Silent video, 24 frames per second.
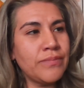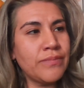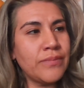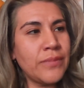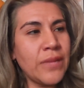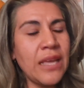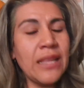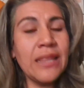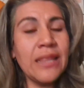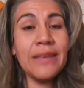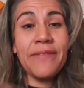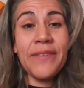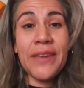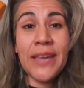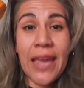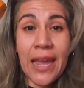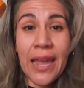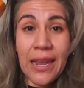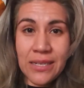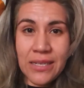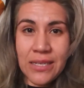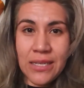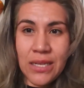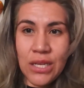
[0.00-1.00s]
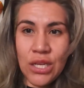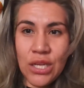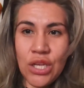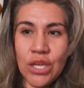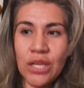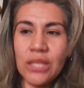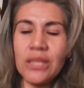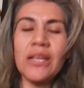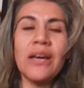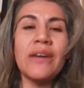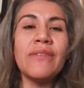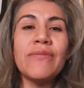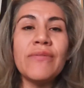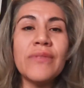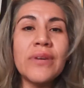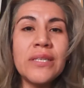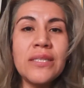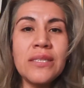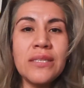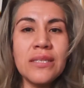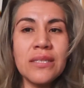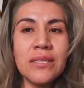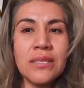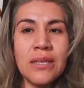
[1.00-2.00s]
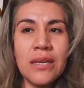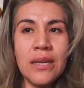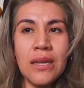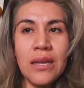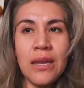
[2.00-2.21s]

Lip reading: alleviate your loved ones